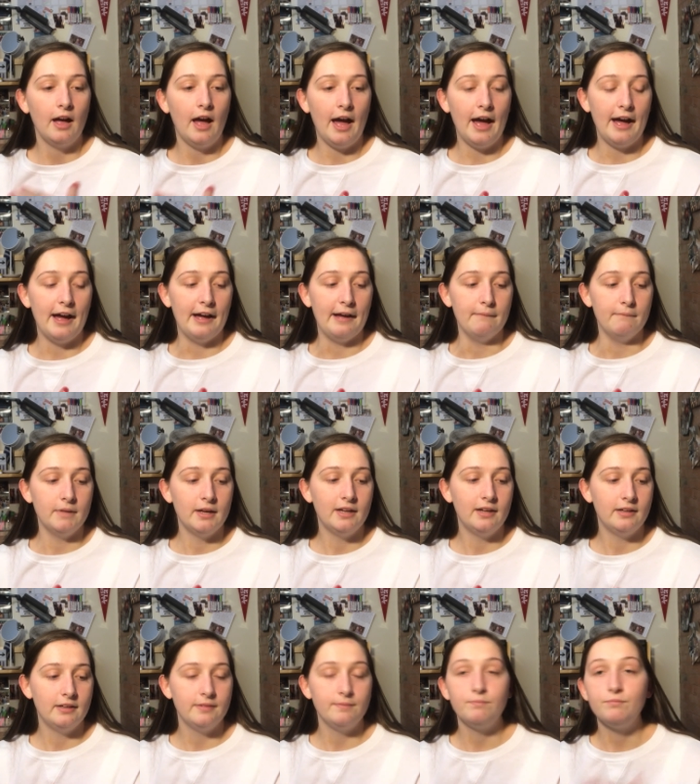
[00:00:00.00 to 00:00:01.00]

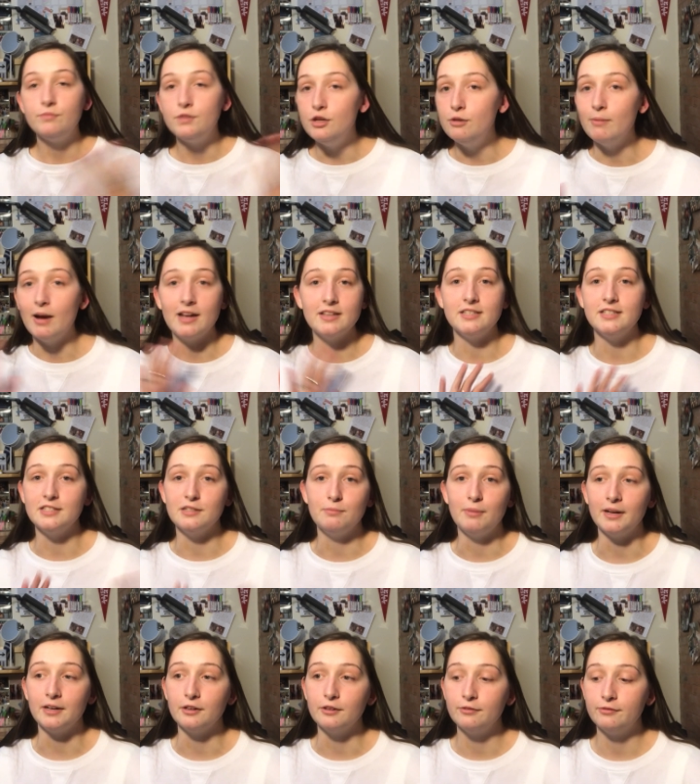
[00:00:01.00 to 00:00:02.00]
UMass is a
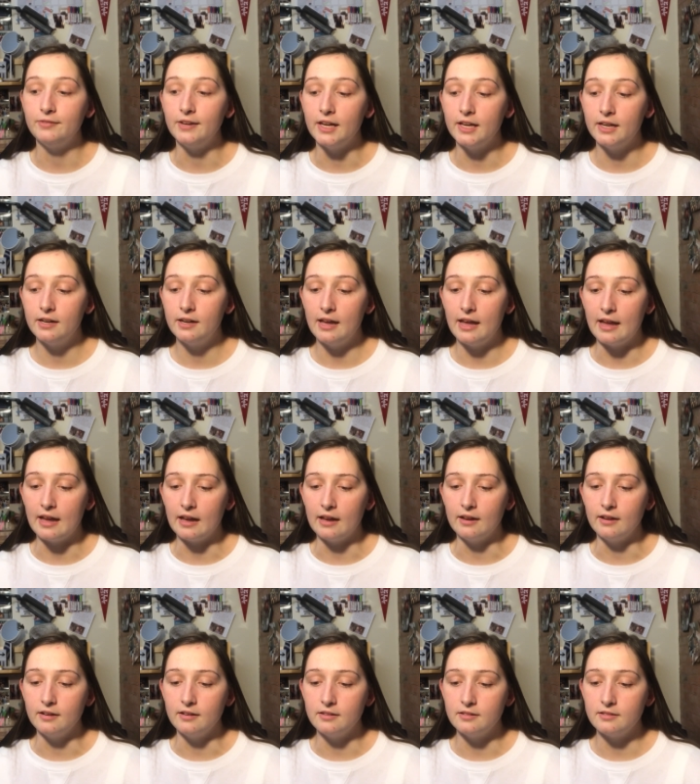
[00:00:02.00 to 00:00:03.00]
better fit,
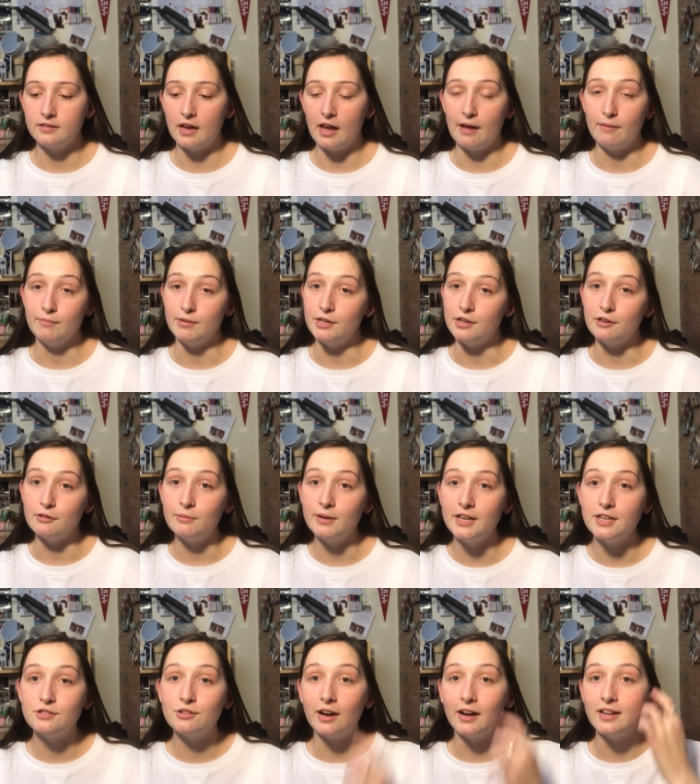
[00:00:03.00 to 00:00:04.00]
and I'm in no
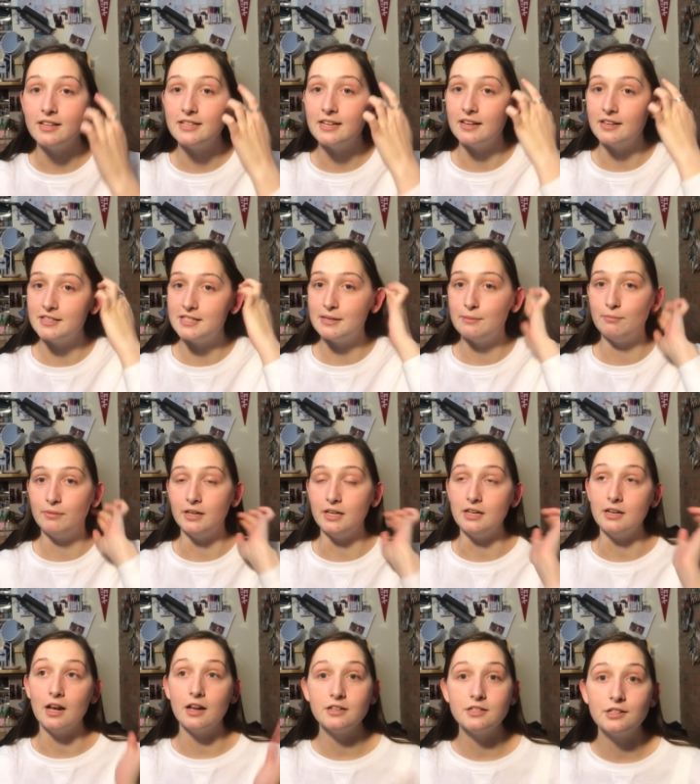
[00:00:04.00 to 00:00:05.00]
way trying to tell somebody
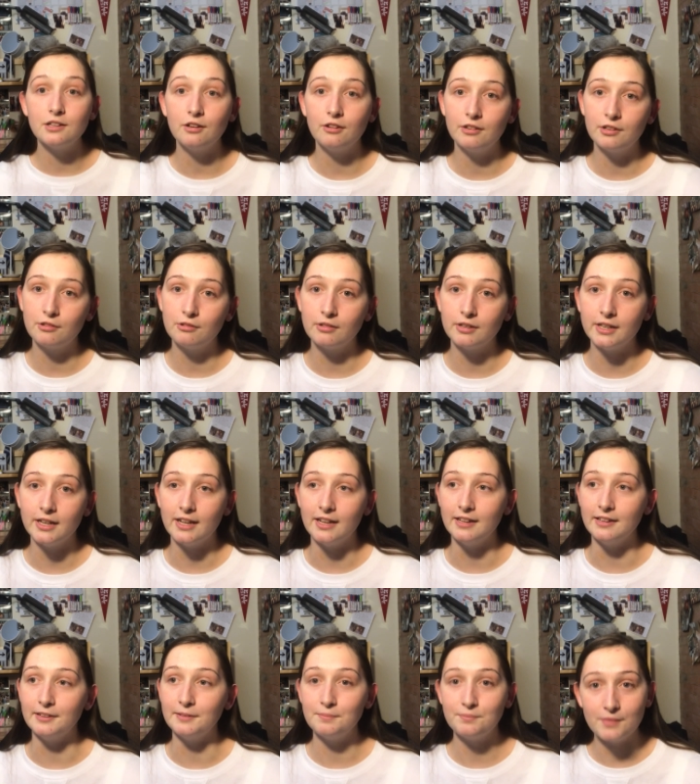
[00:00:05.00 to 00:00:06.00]
not to go to
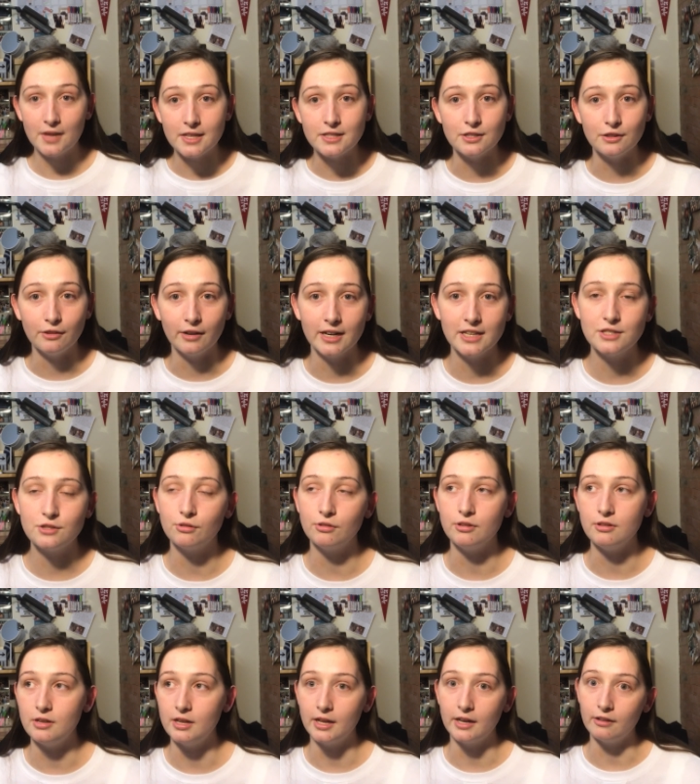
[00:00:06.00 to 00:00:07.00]
Cornell. It's a great school.
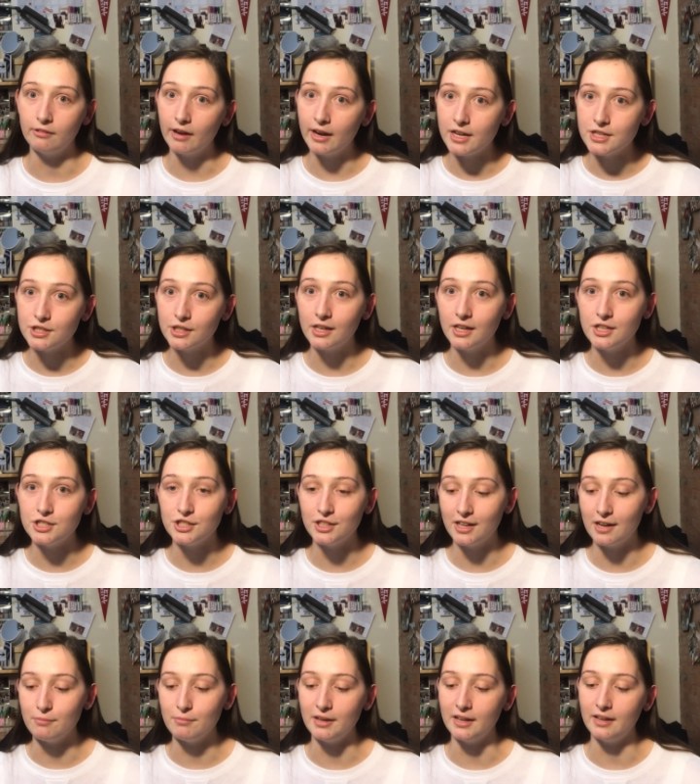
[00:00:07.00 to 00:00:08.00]
You can get a great education
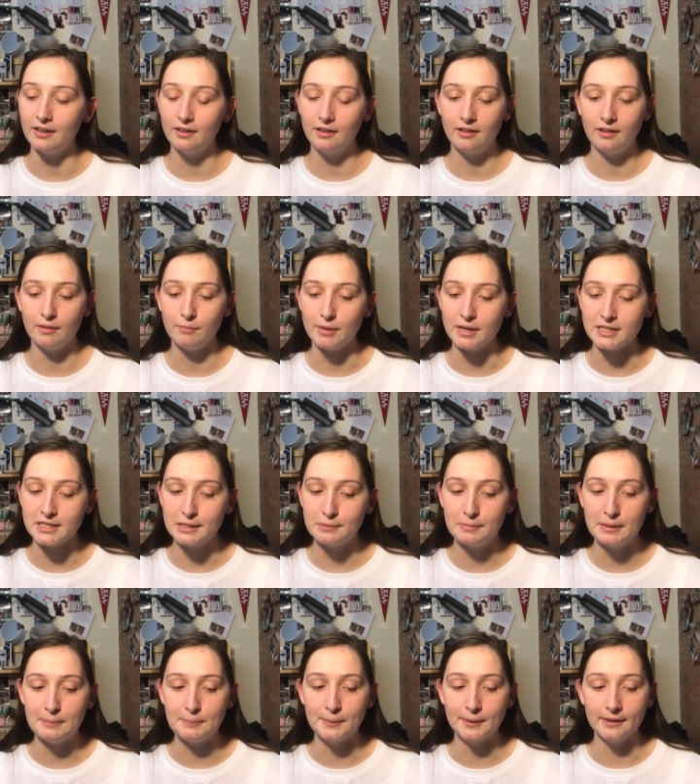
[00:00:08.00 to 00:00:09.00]
and meet amazing
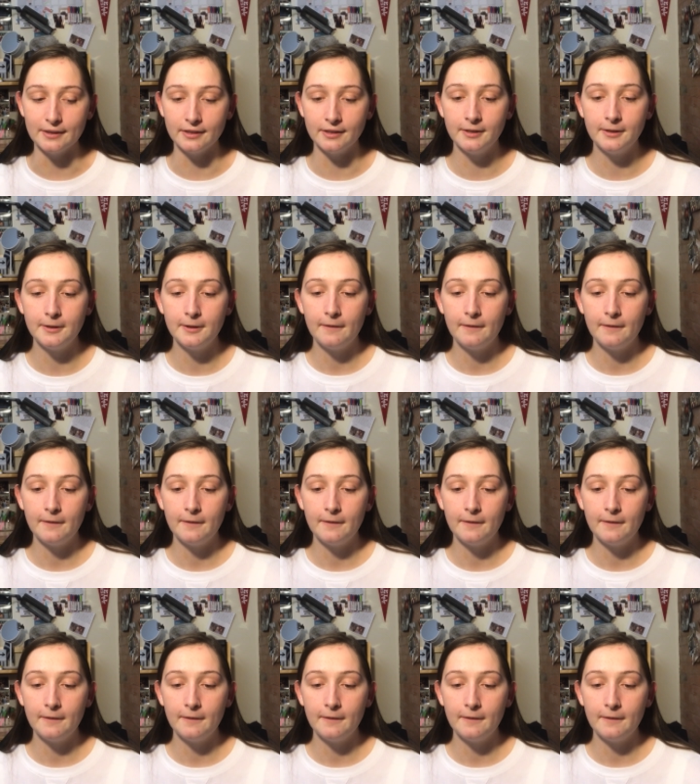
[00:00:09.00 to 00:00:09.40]
people.